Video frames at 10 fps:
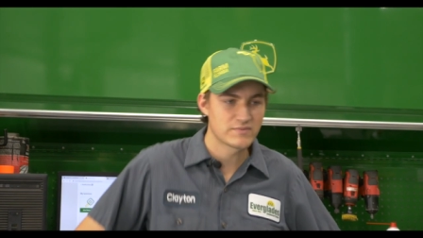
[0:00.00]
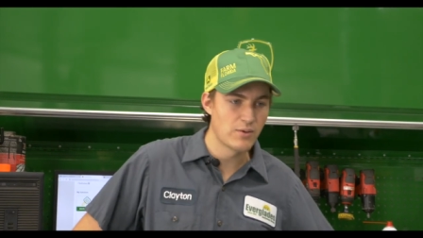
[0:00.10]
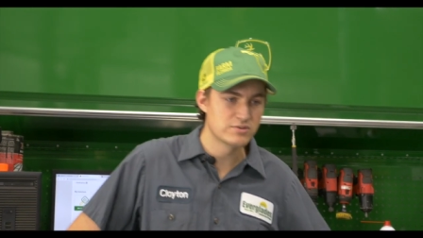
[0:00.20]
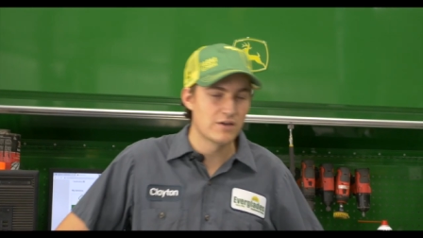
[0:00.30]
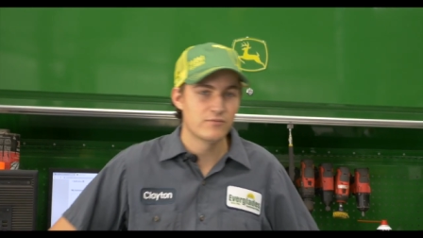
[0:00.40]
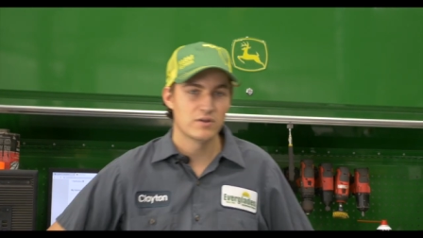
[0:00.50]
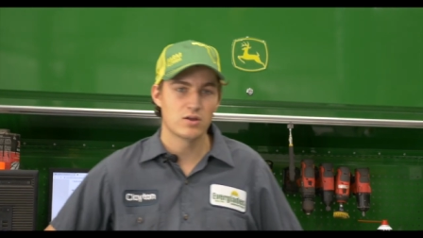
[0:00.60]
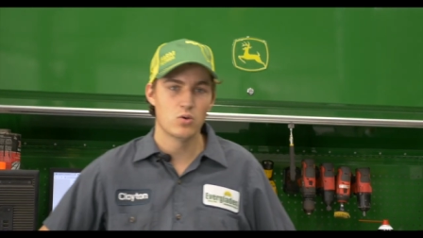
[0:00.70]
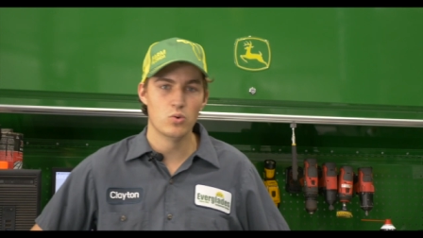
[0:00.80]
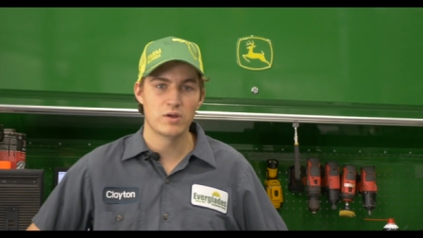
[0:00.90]
That was
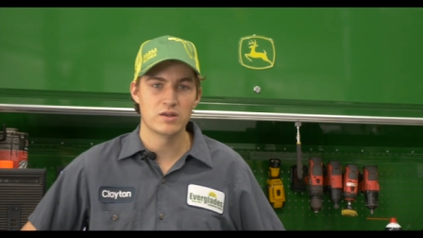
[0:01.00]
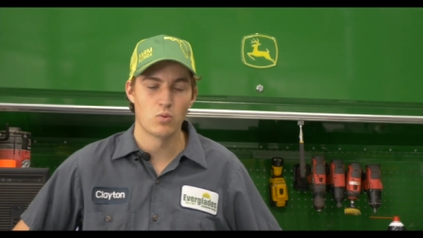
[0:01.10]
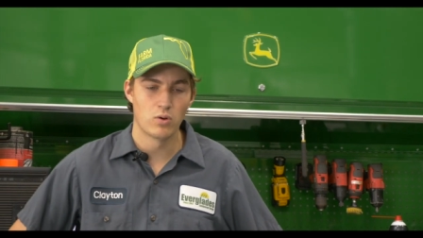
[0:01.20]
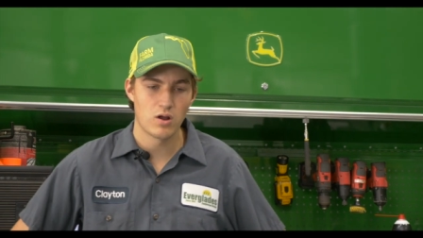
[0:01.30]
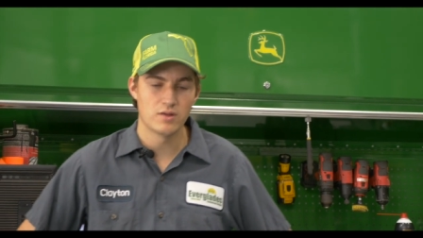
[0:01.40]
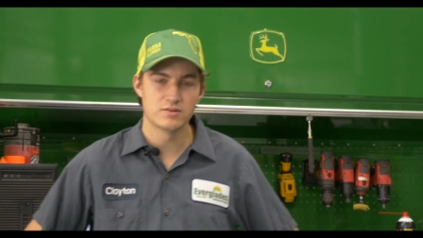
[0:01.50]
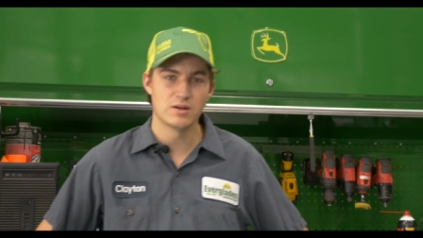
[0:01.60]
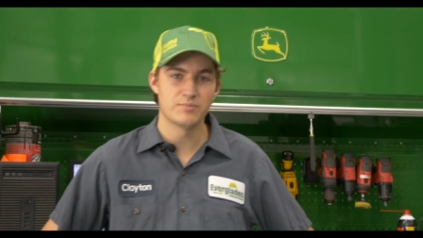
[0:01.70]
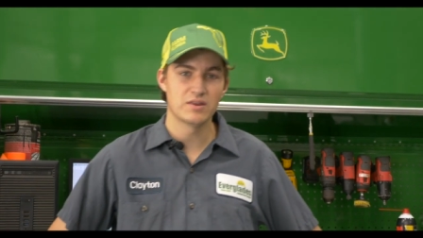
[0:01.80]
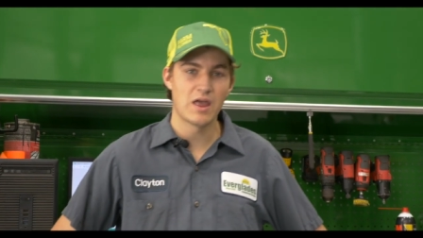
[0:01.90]
definitely cool, getting to work on
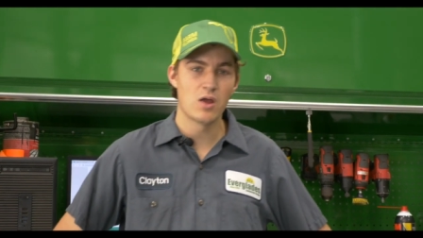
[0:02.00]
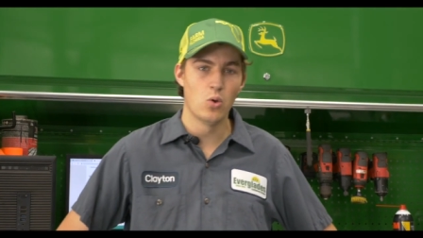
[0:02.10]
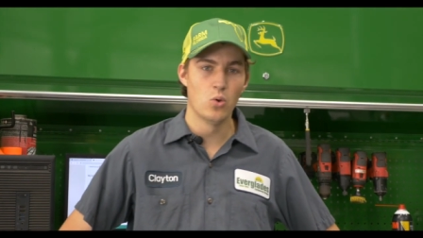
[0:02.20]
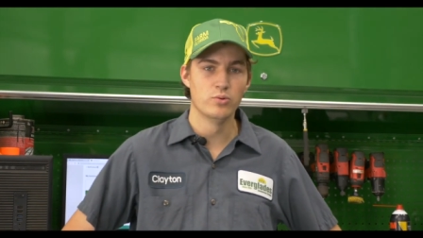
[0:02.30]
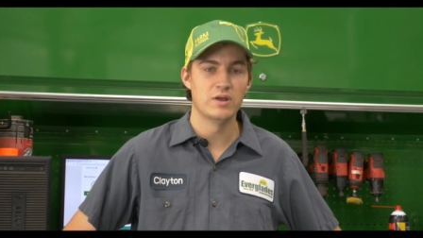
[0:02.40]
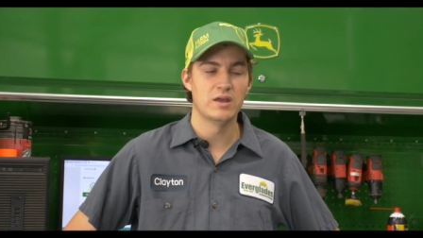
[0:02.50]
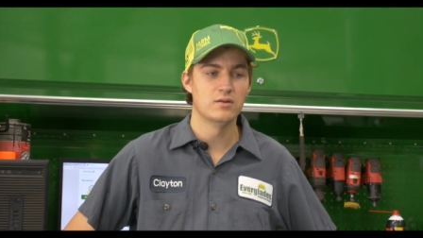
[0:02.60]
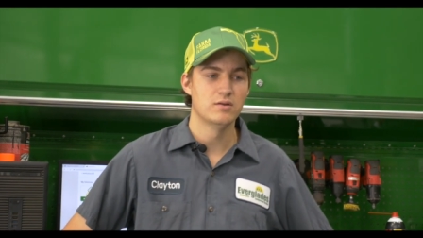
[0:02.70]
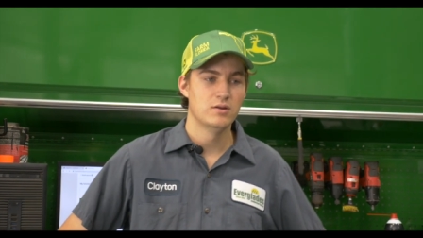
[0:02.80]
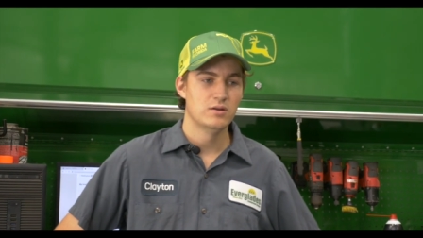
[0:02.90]
something that old
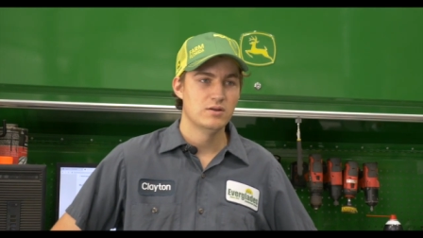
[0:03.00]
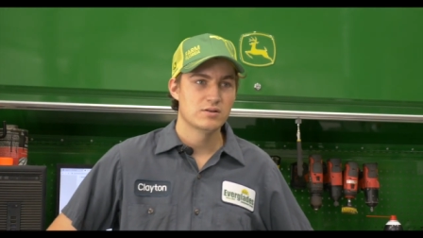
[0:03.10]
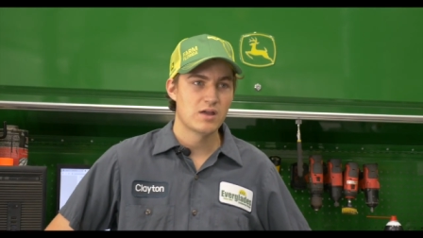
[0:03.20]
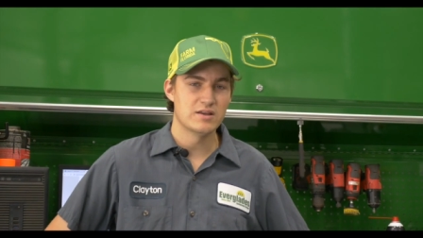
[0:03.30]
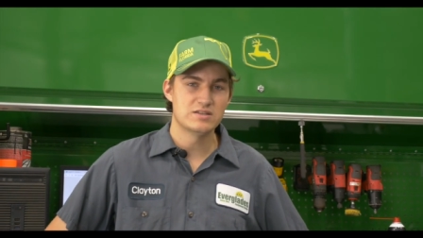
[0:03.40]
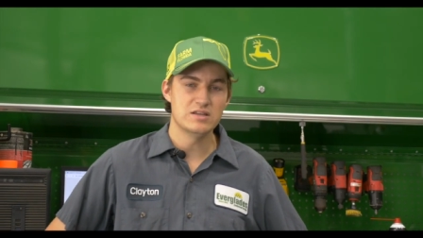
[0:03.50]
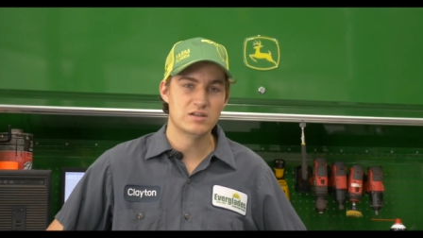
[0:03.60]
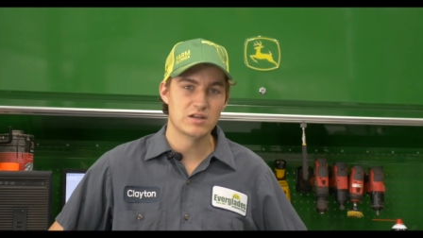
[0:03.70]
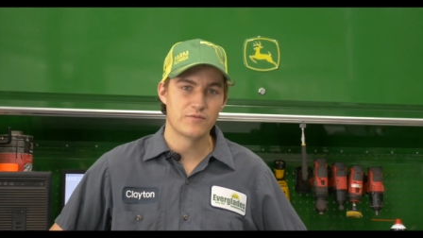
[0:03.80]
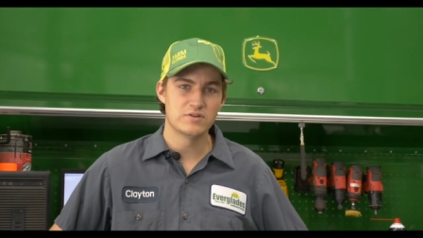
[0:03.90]
and kind of see the
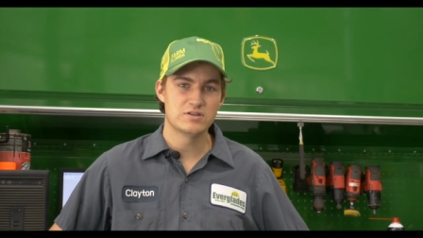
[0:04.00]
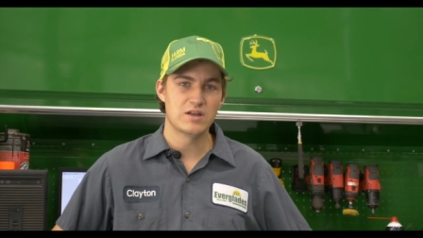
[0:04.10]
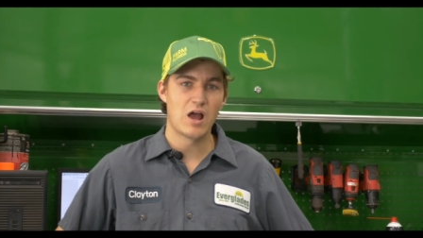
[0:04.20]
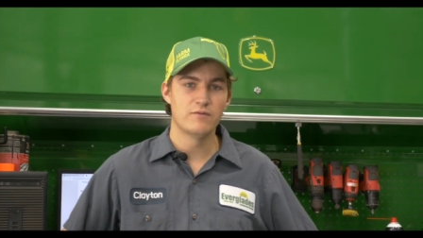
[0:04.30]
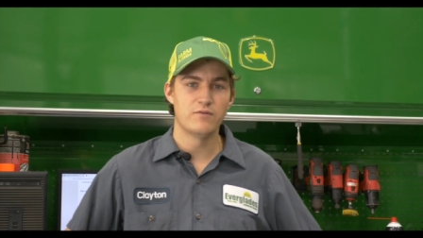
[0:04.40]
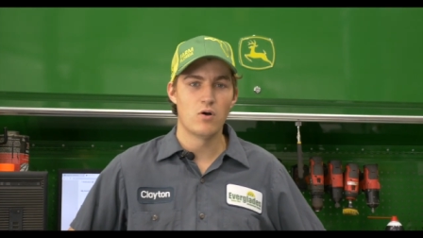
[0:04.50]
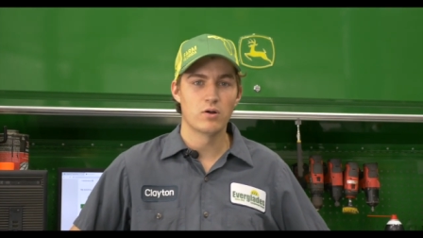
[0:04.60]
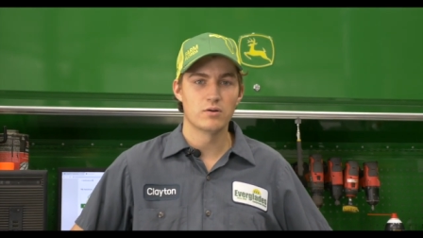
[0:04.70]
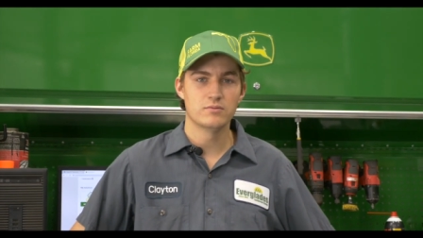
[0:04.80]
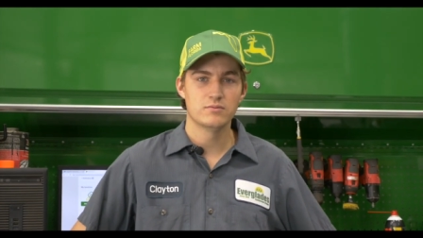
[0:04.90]
difference in how
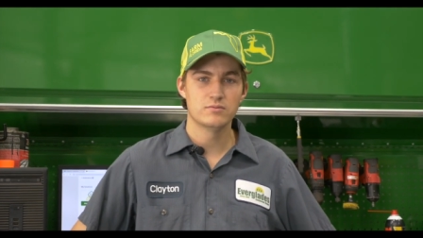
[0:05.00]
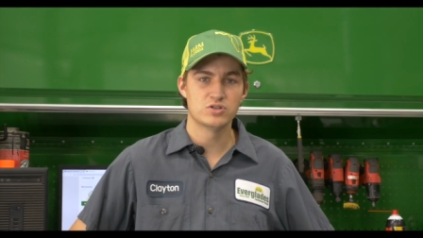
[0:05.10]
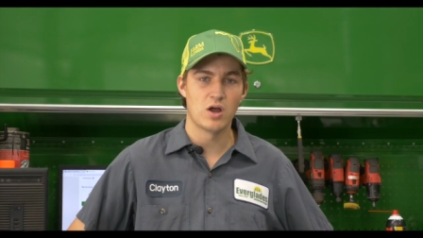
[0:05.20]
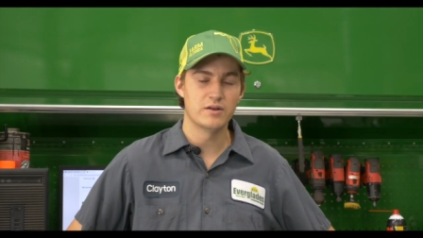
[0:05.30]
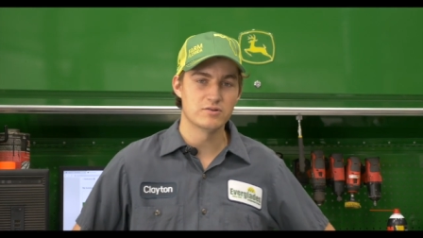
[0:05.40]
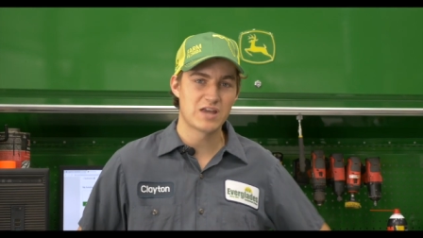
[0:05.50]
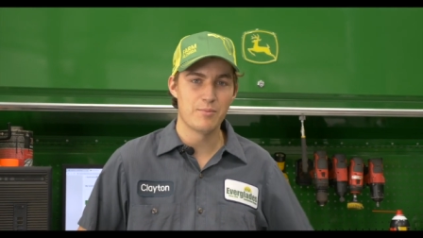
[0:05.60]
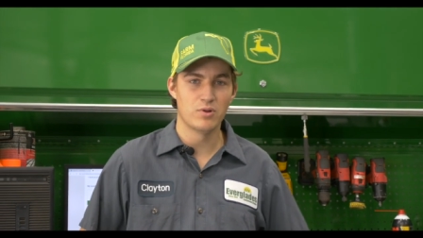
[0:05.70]
far John Deere's came